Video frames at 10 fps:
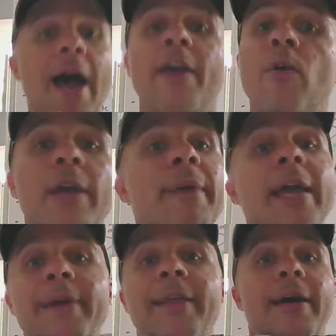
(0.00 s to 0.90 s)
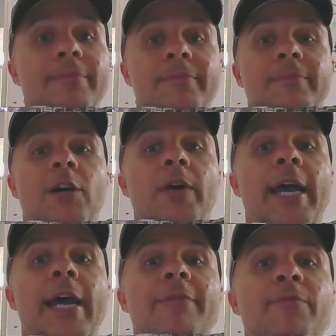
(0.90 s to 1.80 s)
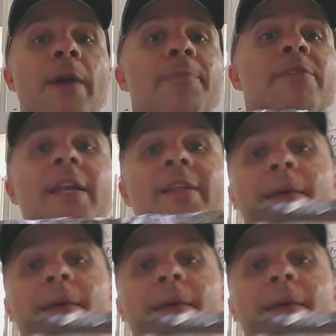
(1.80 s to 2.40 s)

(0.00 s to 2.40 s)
I don't get paid by them. Okay. I've represented